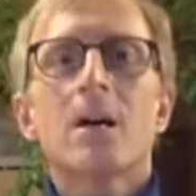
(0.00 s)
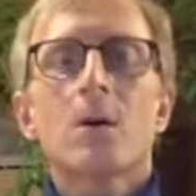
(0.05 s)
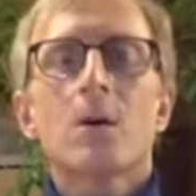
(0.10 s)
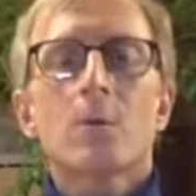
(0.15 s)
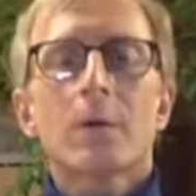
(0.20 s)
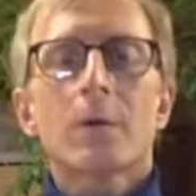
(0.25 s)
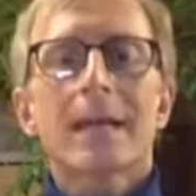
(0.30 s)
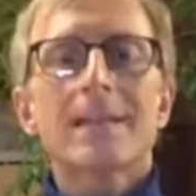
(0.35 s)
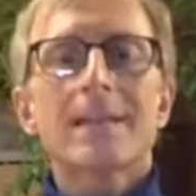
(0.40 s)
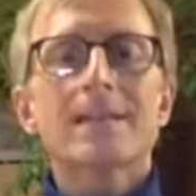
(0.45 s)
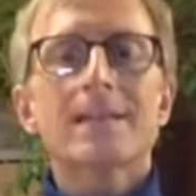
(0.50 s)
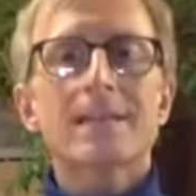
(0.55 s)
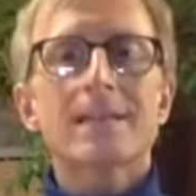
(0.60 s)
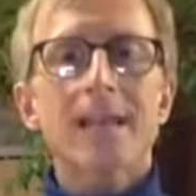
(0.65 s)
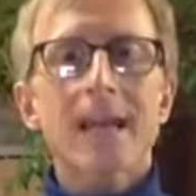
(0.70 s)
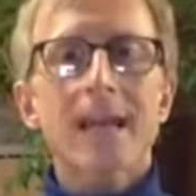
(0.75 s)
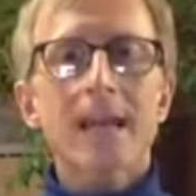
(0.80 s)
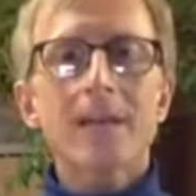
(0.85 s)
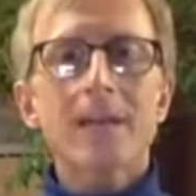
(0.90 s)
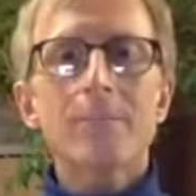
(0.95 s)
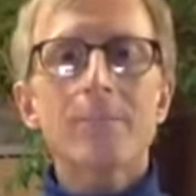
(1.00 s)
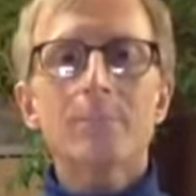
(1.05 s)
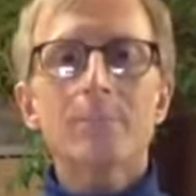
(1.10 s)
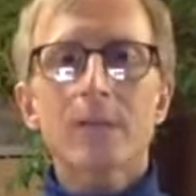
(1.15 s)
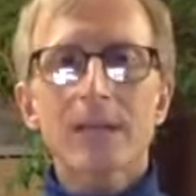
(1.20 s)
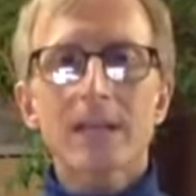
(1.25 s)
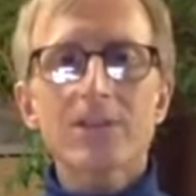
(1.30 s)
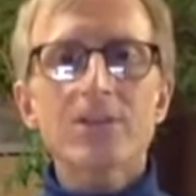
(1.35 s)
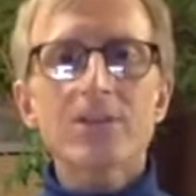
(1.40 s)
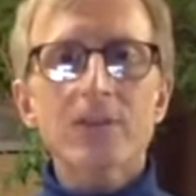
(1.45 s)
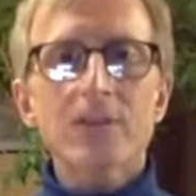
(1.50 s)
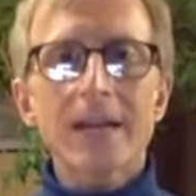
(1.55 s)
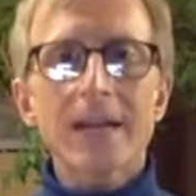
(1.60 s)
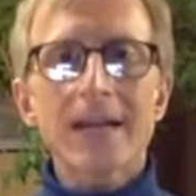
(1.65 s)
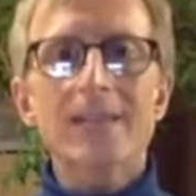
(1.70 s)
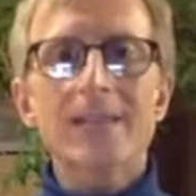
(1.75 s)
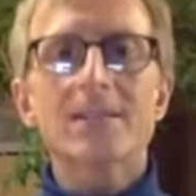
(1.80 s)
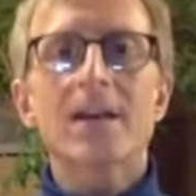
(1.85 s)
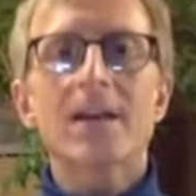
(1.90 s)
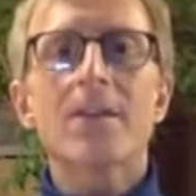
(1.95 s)
When I say place your
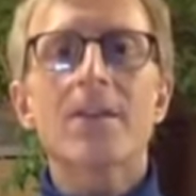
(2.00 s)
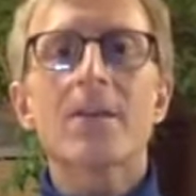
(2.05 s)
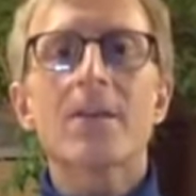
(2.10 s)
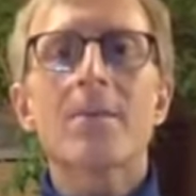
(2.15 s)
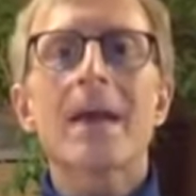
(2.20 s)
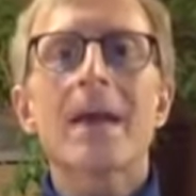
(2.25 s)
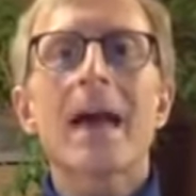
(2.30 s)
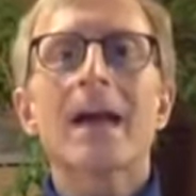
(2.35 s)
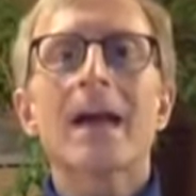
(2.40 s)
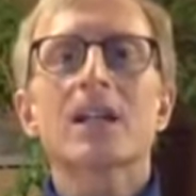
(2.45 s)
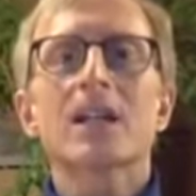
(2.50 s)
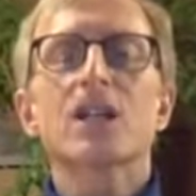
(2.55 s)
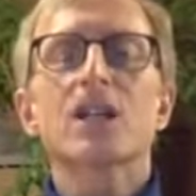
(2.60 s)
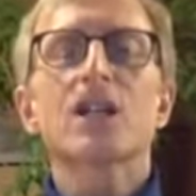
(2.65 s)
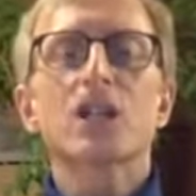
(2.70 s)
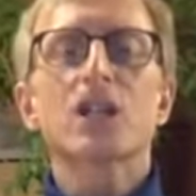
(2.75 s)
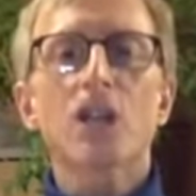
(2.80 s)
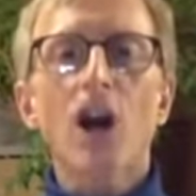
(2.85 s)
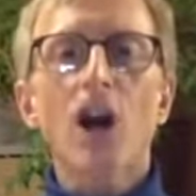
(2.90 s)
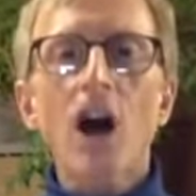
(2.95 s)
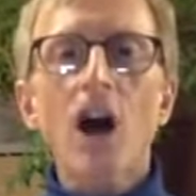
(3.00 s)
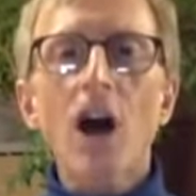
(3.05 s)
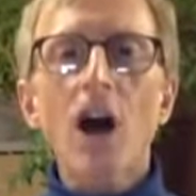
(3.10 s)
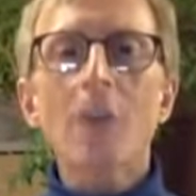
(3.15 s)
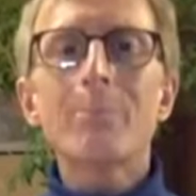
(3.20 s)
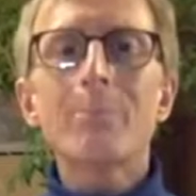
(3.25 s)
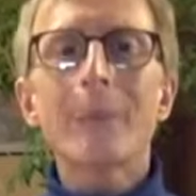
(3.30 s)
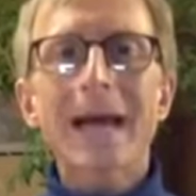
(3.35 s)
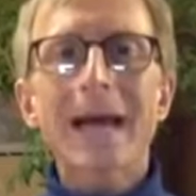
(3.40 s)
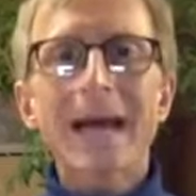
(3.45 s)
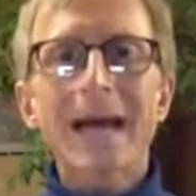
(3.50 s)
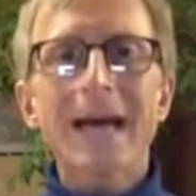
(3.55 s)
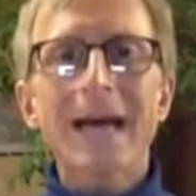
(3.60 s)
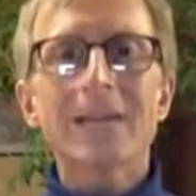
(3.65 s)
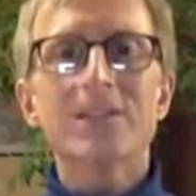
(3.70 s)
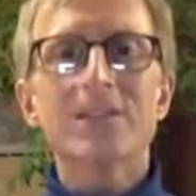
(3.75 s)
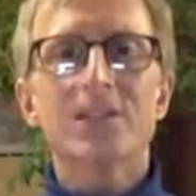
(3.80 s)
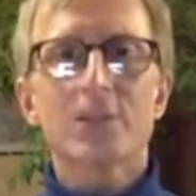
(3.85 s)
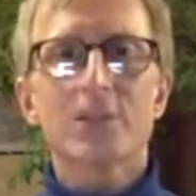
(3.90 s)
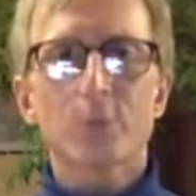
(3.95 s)
hands on the mat, claw,
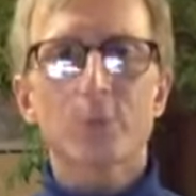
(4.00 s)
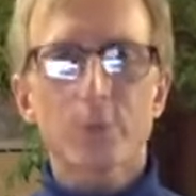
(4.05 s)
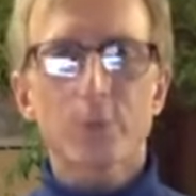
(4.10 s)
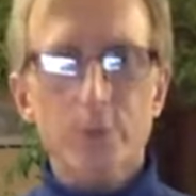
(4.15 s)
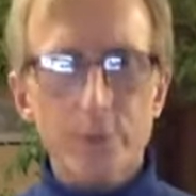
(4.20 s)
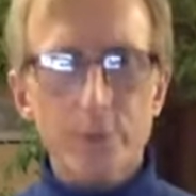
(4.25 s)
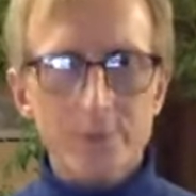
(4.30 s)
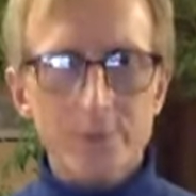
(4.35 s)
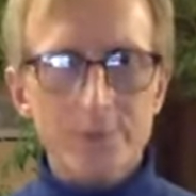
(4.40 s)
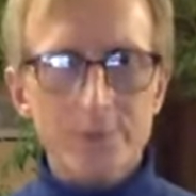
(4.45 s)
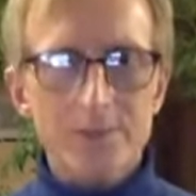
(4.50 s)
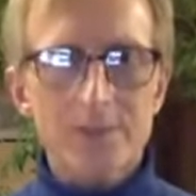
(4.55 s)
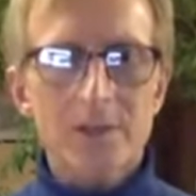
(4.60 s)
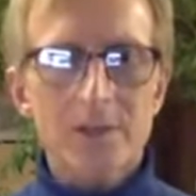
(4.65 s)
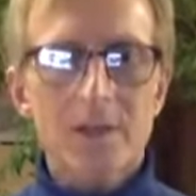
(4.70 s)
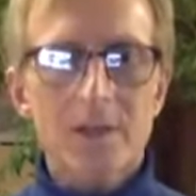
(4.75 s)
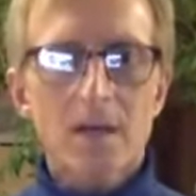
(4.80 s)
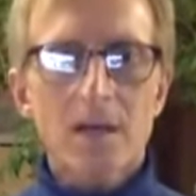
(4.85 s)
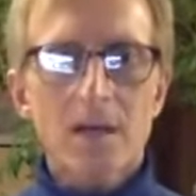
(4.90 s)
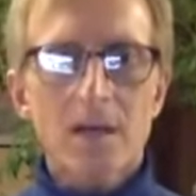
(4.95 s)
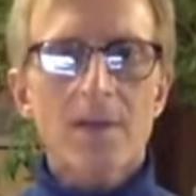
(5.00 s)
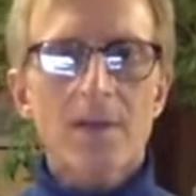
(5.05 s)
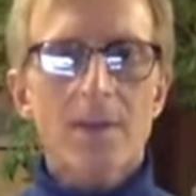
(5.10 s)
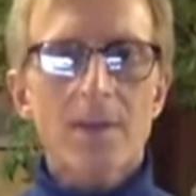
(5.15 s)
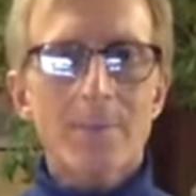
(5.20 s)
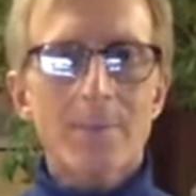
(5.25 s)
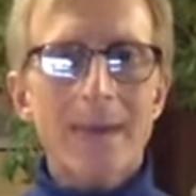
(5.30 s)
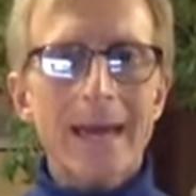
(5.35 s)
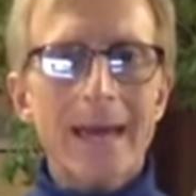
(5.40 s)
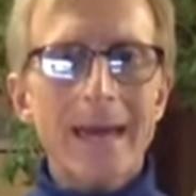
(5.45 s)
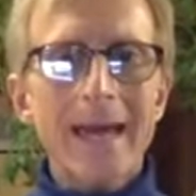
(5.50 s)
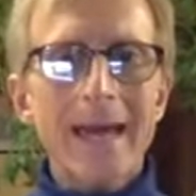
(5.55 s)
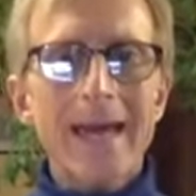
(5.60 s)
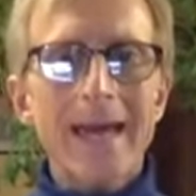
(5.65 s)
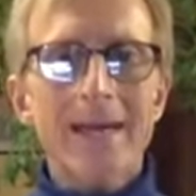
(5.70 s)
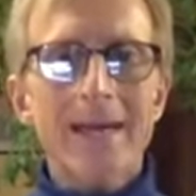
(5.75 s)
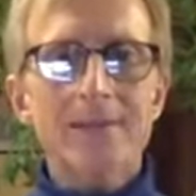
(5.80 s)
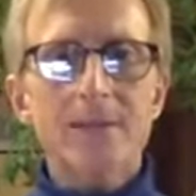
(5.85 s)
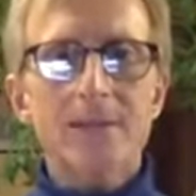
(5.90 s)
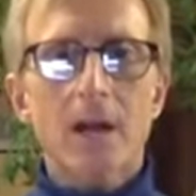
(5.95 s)
pads, and roots. The
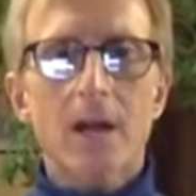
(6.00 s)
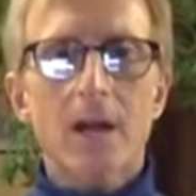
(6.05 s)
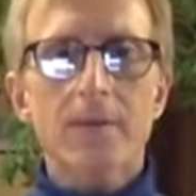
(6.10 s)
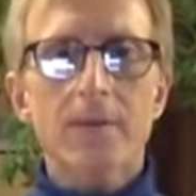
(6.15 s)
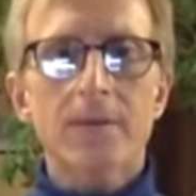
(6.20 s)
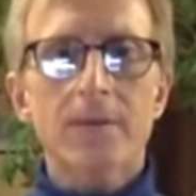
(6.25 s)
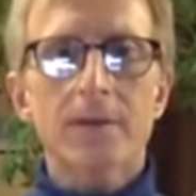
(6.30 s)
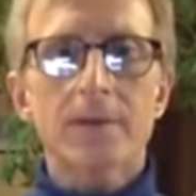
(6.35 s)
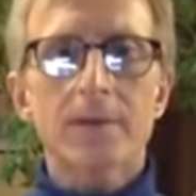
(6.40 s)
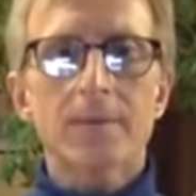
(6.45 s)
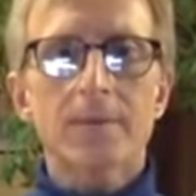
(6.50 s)
pads are the